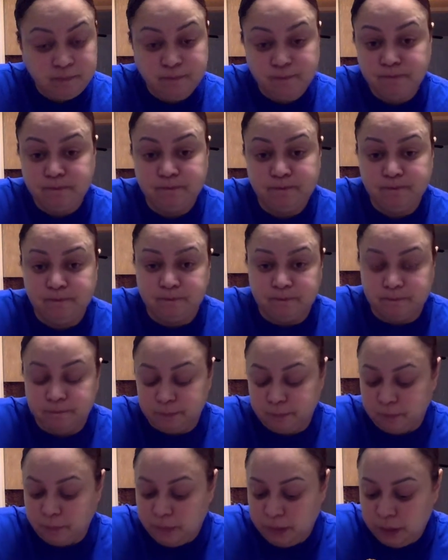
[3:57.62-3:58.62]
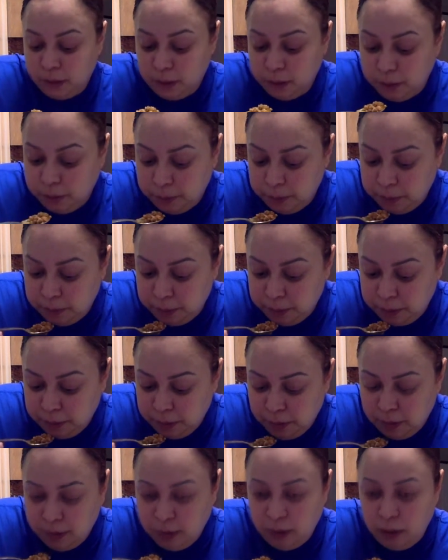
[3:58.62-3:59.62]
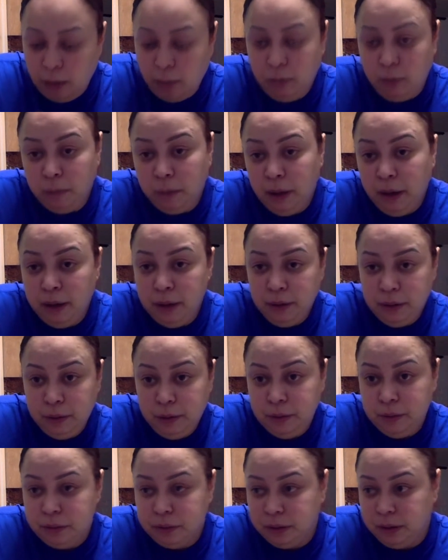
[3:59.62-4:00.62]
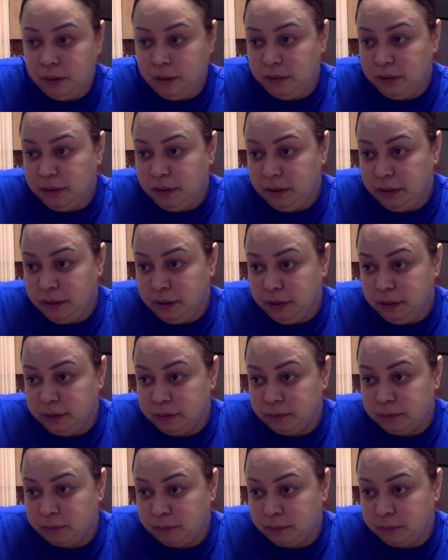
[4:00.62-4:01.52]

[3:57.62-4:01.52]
I'm gonna buy a new TV.